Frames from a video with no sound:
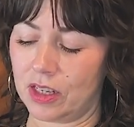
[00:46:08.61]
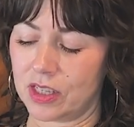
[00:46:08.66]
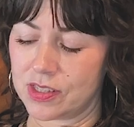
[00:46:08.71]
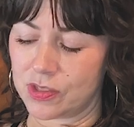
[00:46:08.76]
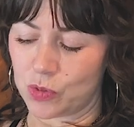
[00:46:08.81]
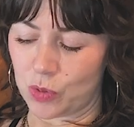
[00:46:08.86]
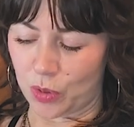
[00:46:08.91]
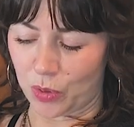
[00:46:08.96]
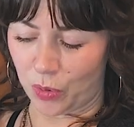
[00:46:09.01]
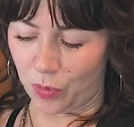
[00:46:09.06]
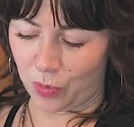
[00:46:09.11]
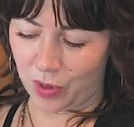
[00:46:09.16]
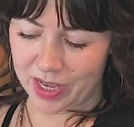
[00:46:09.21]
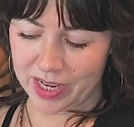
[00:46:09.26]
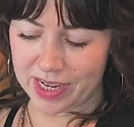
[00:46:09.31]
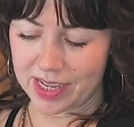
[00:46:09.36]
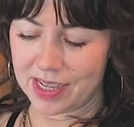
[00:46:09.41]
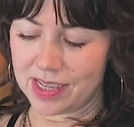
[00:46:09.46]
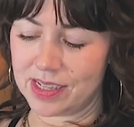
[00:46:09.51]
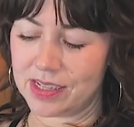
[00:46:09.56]
Sor
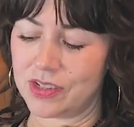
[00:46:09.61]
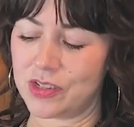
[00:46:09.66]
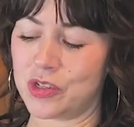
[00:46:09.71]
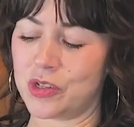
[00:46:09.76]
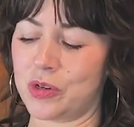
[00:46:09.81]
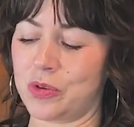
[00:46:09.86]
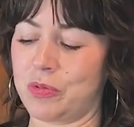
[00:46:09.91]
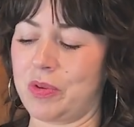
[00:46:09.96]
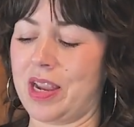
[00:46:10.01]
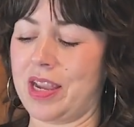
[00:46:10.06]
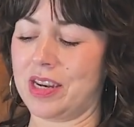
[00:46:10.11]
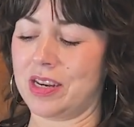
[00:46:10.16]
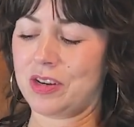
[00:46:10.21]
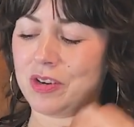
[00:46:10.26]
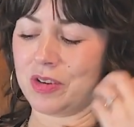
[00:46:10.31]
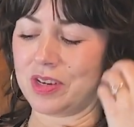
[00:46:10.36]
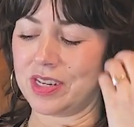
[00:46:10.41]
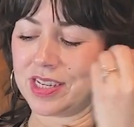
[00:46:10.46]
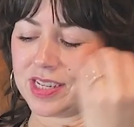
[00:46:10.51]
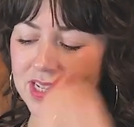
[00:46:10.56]
Juana to write a
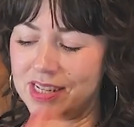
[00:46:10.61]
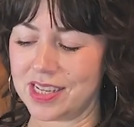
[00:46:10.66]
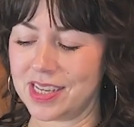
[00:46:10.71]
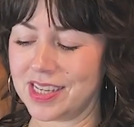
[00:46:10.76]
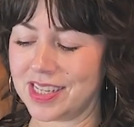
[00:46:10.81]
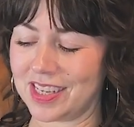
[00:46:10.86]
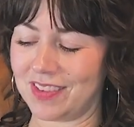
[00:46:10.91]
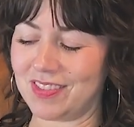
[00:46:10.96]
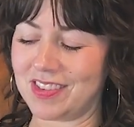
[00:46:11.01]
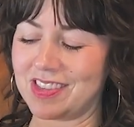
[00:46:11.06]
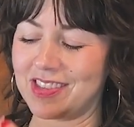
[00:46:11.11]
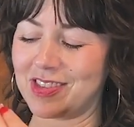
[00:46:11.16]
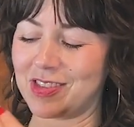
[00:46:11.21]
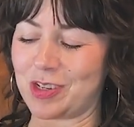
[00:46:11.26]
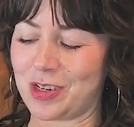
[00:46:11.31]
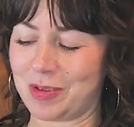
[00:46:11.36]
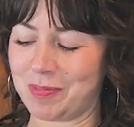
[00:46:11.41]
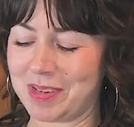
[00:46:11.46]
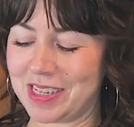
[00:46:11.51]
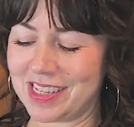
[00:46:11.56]
critique of a
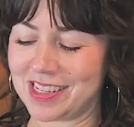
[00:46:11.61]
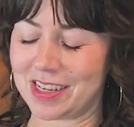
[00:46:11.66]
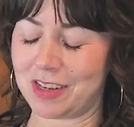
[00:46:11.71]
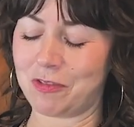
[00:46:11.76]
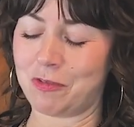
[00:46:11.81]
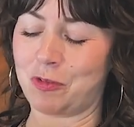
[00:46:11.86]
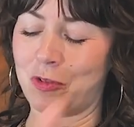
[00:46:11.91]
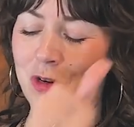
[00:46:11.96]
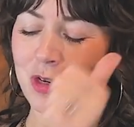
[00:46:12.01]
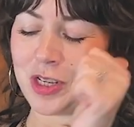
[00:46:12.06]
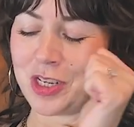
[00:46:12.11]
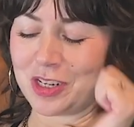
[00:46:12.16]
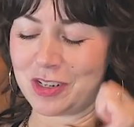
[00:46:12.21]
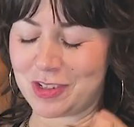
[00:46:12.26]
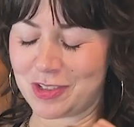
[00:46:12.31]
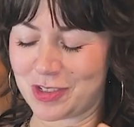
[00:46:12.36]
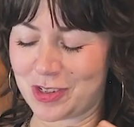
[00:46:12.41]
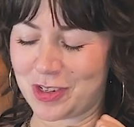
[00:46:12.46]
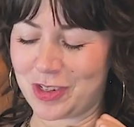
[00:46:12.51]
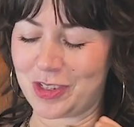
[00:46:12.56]
sermon done 40
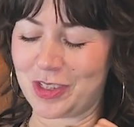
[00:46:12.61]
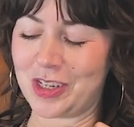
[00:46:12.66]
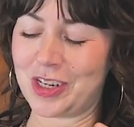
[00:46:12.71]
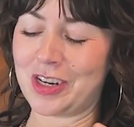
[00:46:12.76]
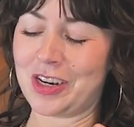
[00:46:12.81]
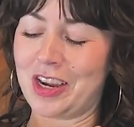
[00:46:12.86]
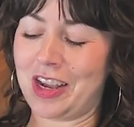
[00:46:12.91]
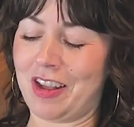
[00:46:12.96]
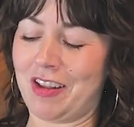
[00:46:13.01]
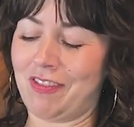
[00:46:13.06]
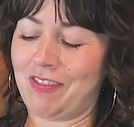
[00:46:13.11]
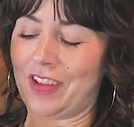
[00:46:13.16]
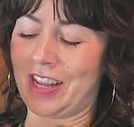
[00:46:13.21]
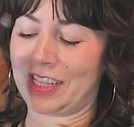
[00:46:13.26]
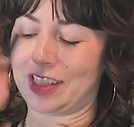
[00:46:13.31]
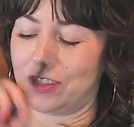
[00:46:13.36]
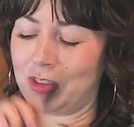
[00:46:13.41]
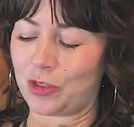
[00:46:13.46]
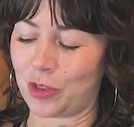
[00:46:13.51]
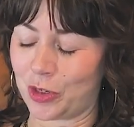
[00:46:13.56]
years earlier of
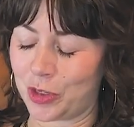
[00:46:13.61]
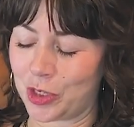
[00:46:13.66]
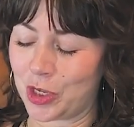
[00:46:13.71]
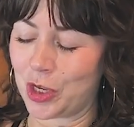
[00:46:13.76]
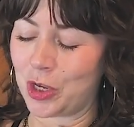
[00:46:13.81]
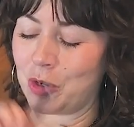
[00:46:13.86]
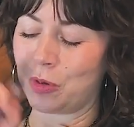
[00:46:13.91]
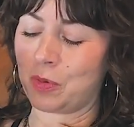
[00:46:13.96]
Antonio,